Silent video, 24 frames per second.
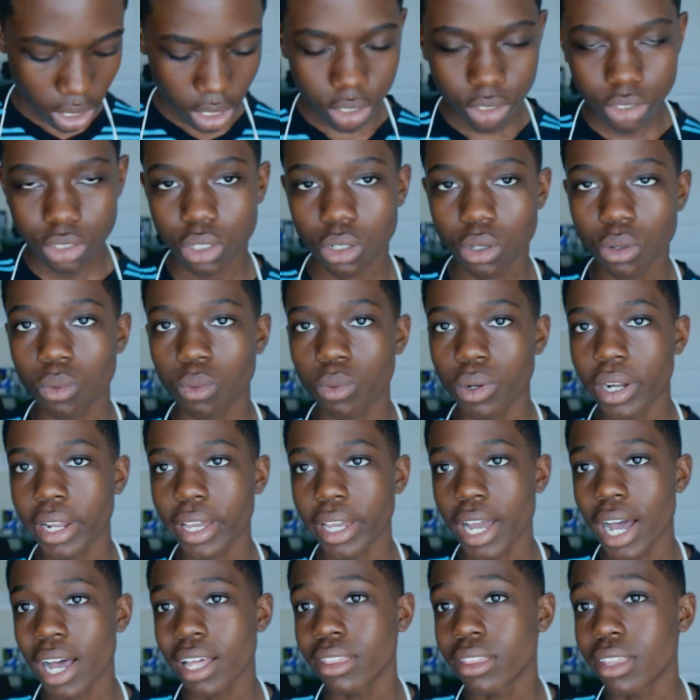So when I
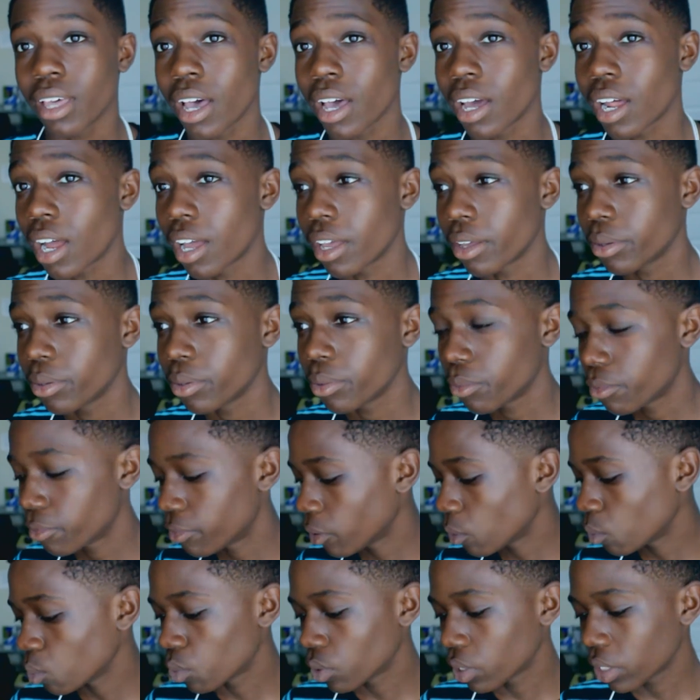got that, I
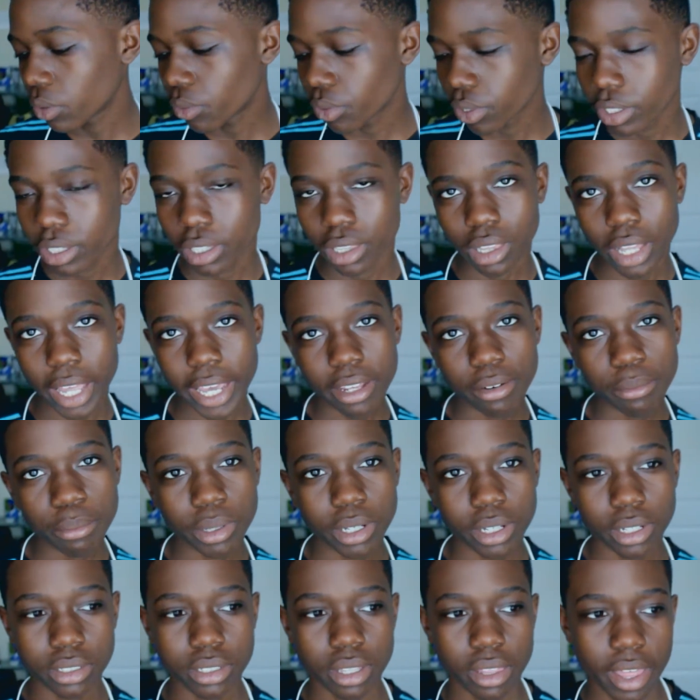felt really, really light
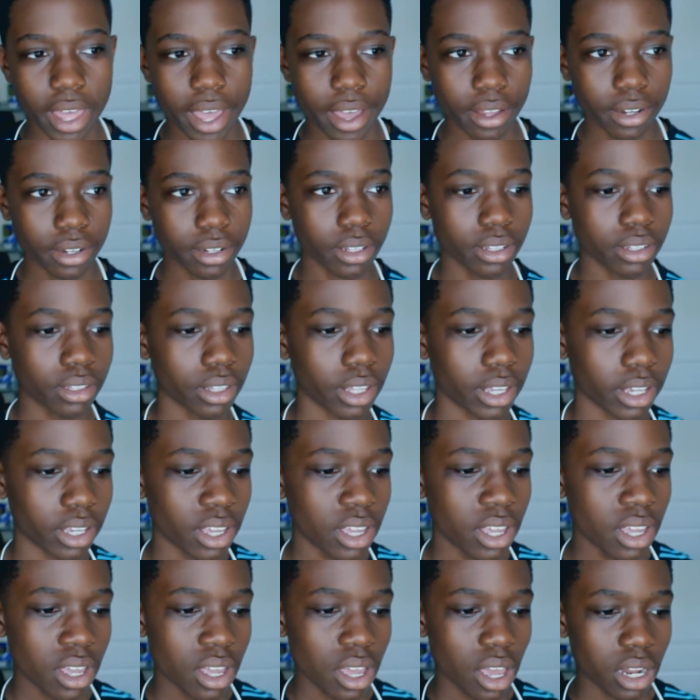because of that. And like,
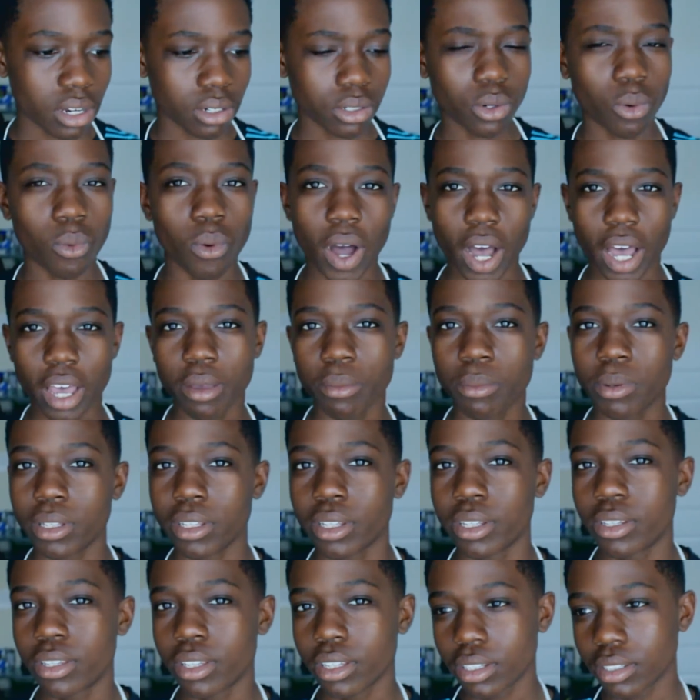I don't know why, but
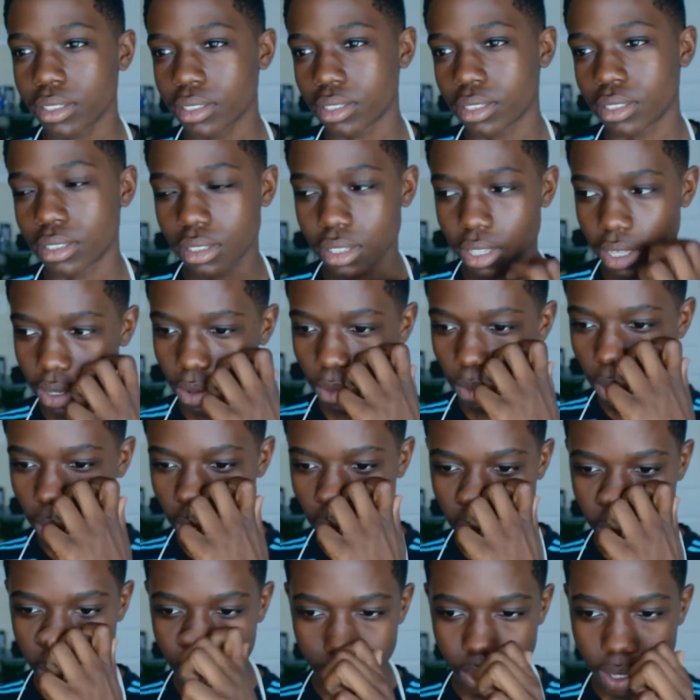I think it's this thing
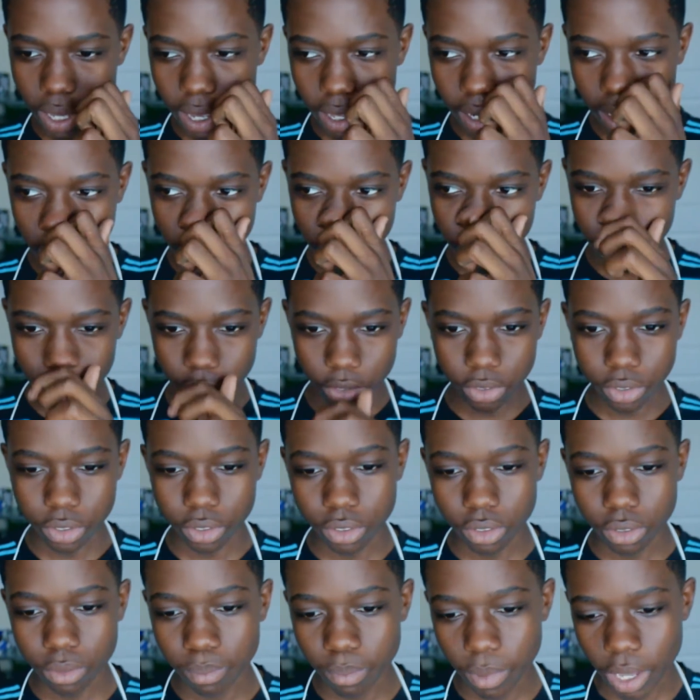where you can't have
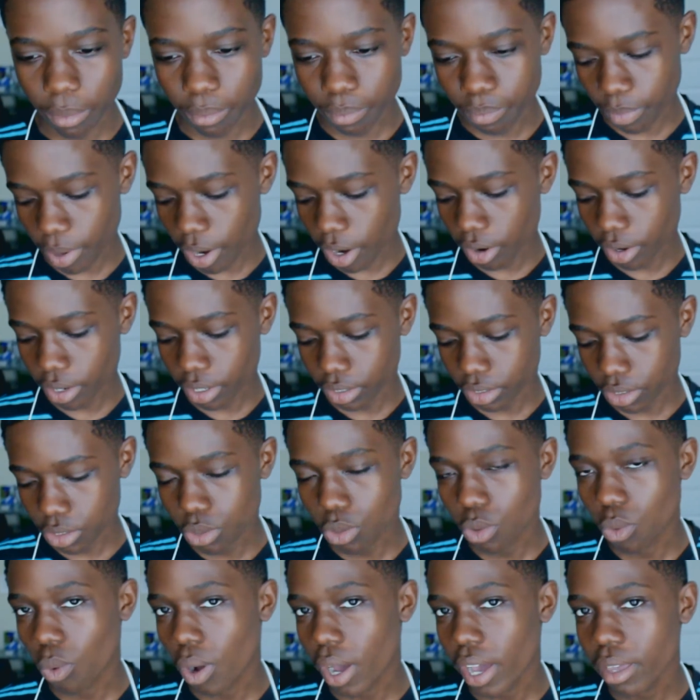my bearing
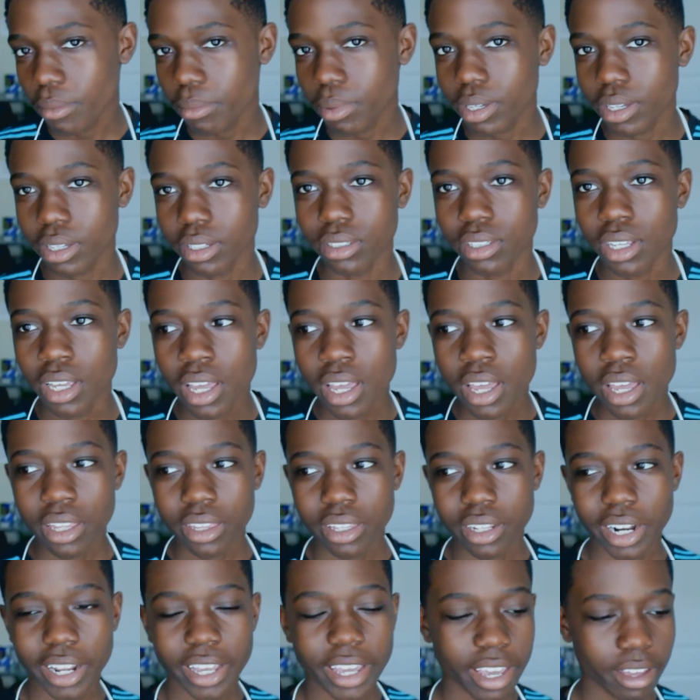too quiet, because
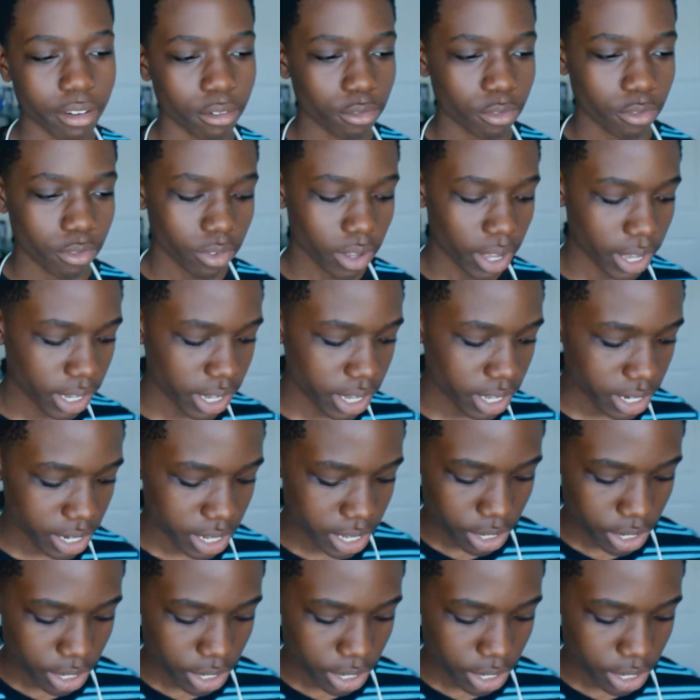then I can't